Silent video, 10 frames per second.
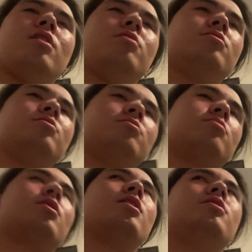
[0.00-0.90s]
I was
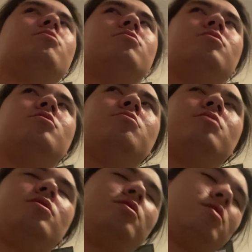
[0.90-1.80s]
kind of do,
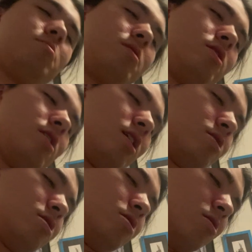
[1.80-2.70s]
doing some guitar
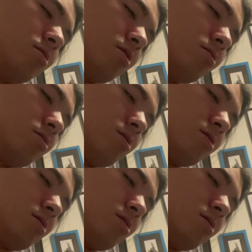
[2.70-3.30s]
solos.